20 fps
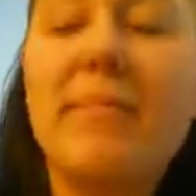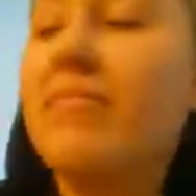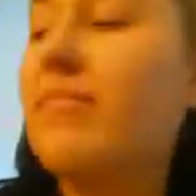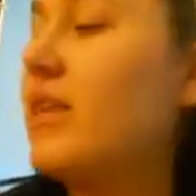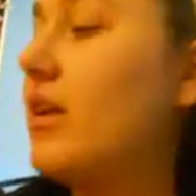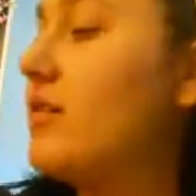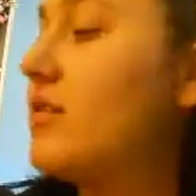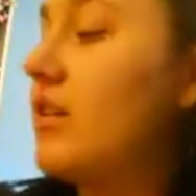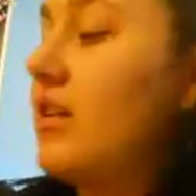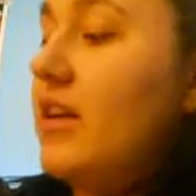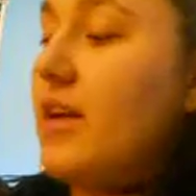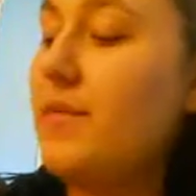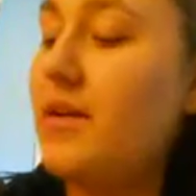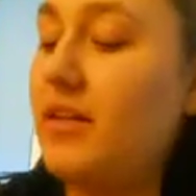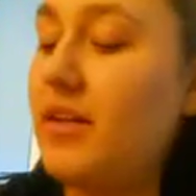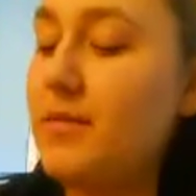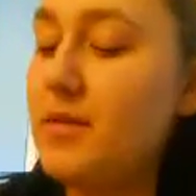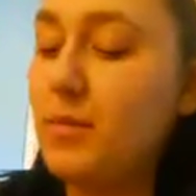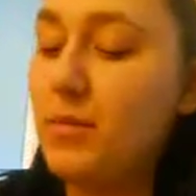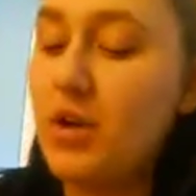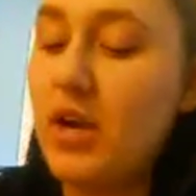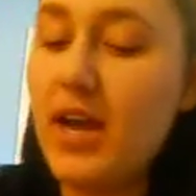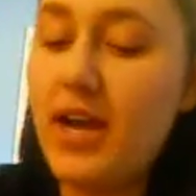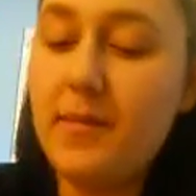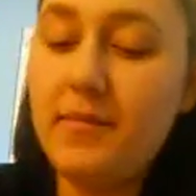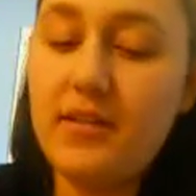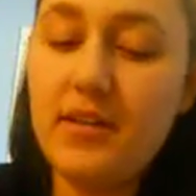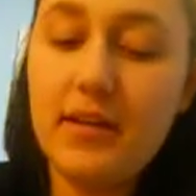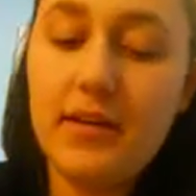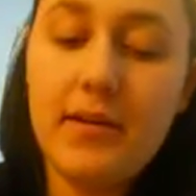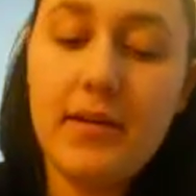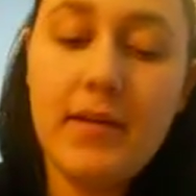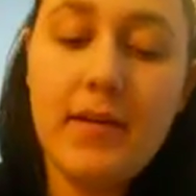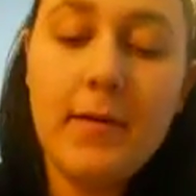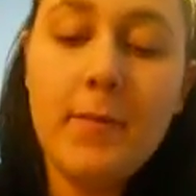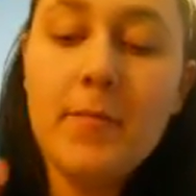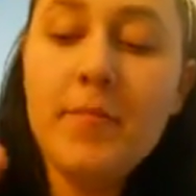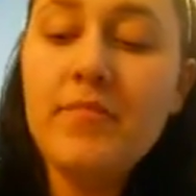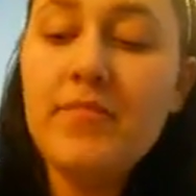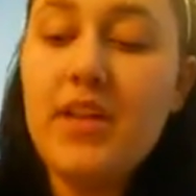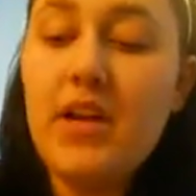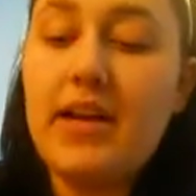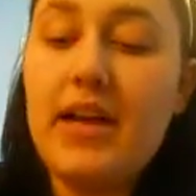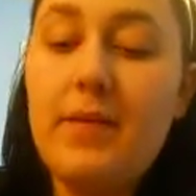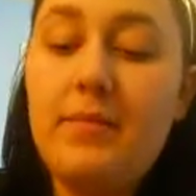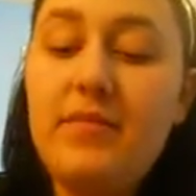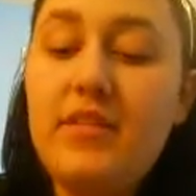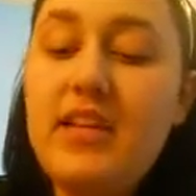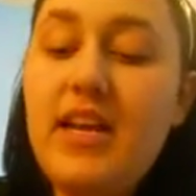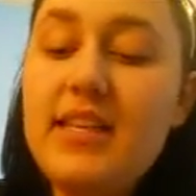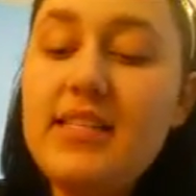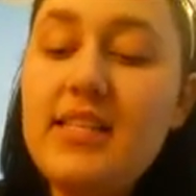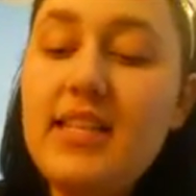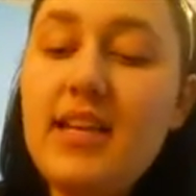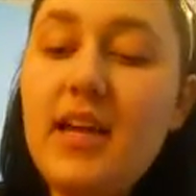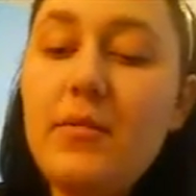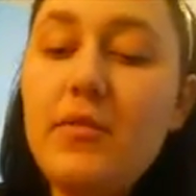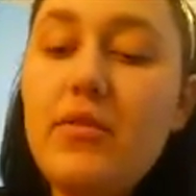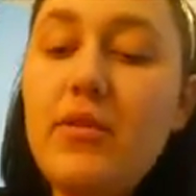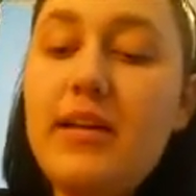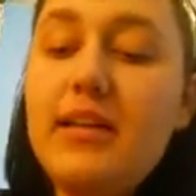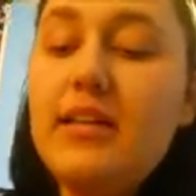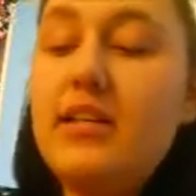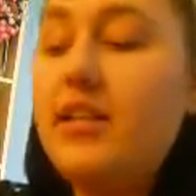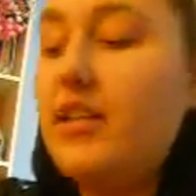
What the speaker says: I'm just going to get my lips primed. Okay, the next thing I'm going to